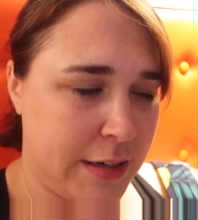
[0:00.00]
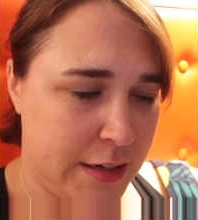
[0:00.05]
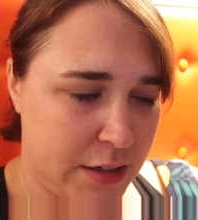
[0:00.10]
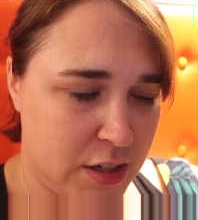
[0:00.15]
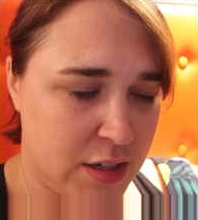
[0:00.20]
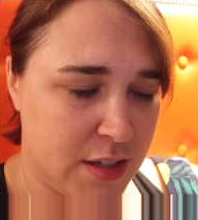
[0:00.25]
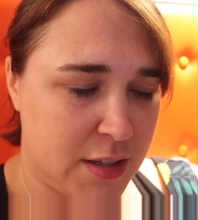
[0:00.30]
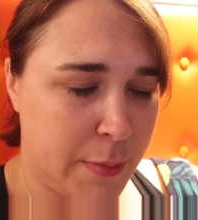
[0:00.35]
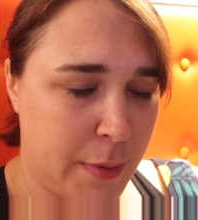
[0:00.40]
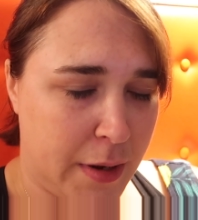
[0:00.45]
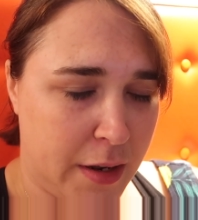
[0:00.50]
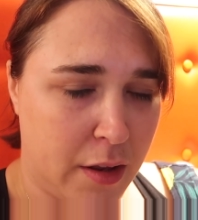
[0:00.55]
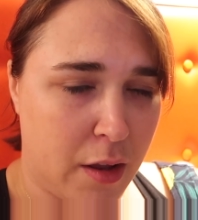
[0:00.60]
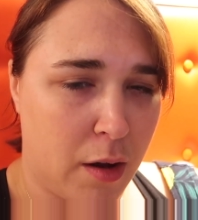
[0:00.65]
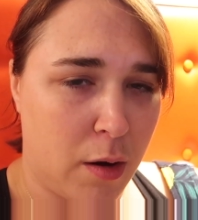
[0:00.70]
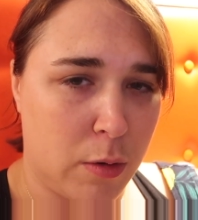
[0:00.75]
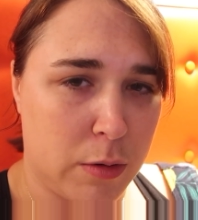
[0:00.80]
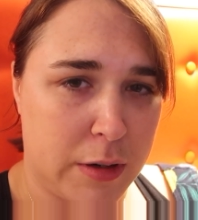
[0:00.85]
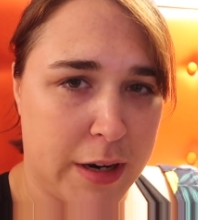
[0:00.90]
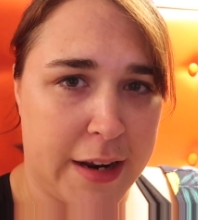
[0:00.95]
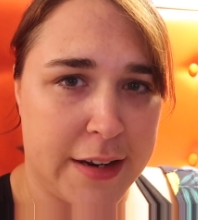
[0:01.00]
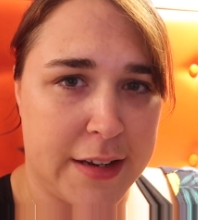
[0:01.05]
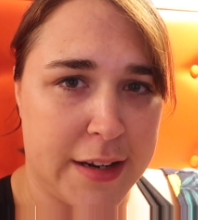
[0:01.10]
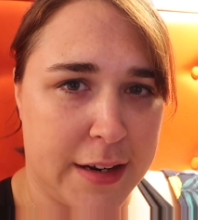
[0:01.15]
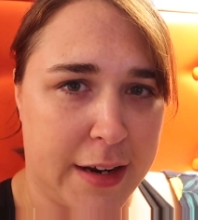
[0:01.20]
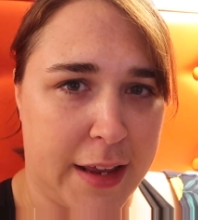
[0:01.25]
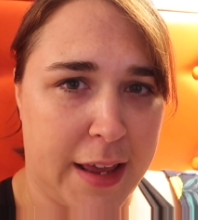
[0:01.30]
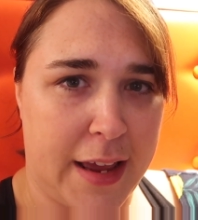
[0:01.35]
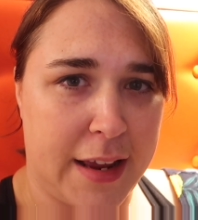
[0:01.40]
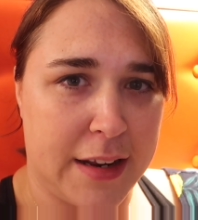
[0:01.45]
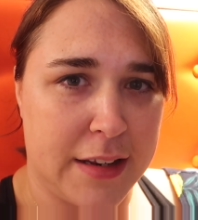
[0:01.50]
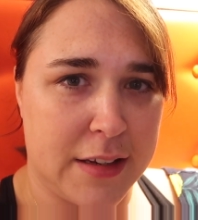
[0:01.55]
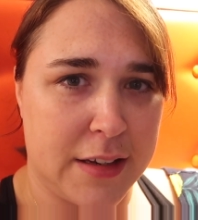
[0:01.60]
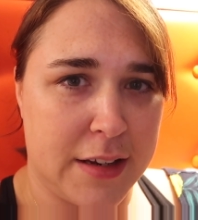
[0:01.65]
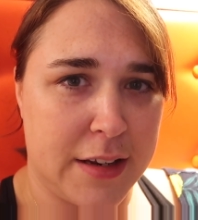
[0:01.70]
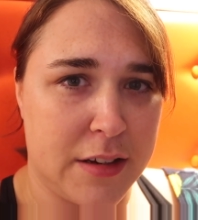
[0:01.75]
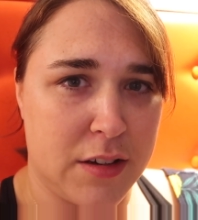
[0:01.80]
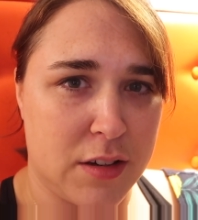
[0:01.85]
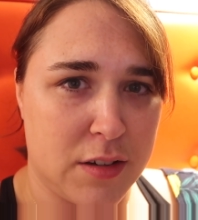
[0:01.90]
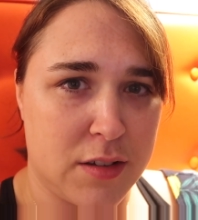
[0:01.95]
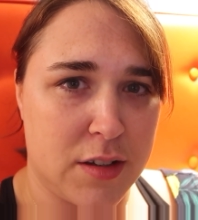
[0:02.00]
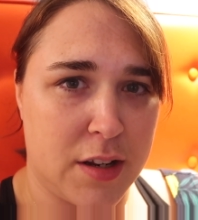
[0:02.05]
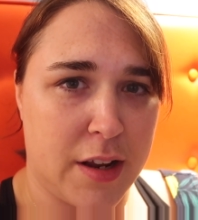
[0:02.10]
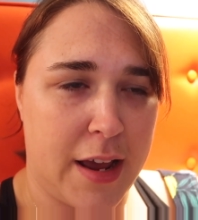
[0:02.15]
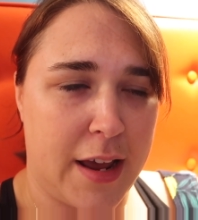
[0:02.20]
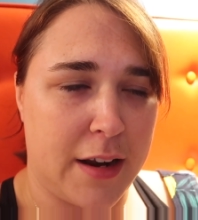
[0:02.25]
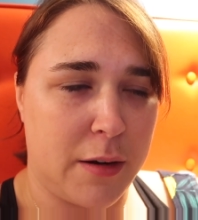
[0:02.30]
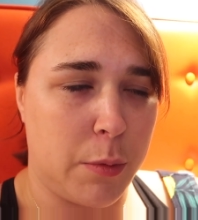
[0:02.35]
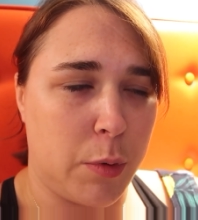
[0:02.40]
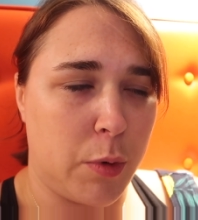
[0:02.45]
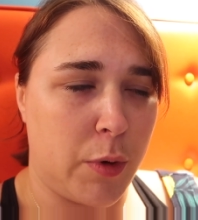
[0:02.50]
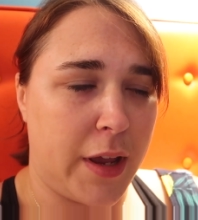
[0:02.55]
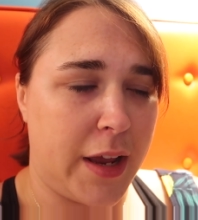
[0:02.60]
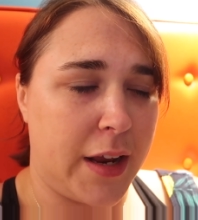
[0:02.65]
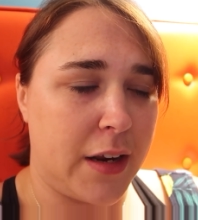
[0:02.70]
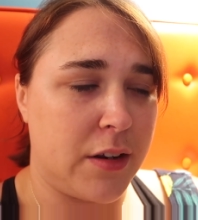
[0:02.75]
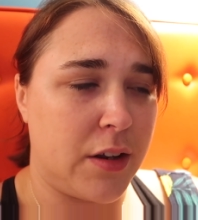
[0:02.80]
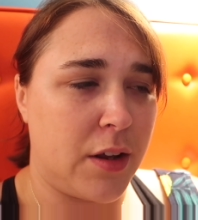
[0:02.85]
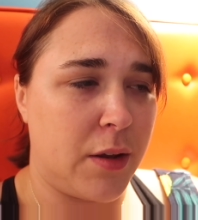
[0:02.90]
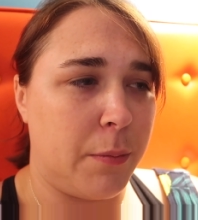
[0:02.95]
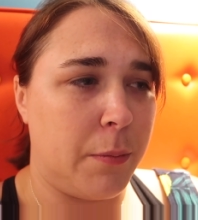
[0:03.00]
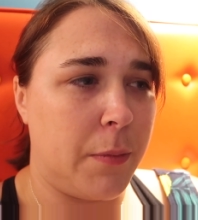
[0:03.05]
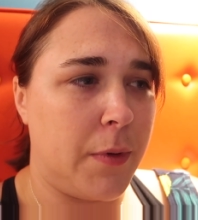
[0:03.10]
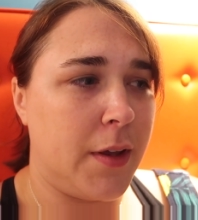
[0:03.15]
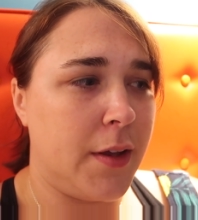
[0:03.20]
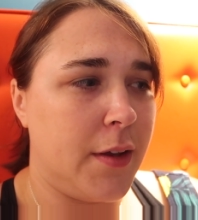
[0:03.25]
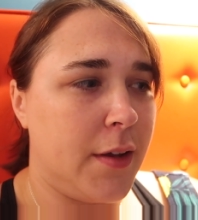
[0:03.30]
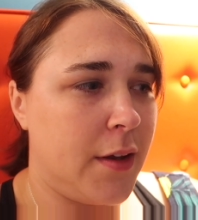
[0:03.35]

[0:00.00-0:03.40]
literally spent the whole day dedicating it just to Animal Kingdom.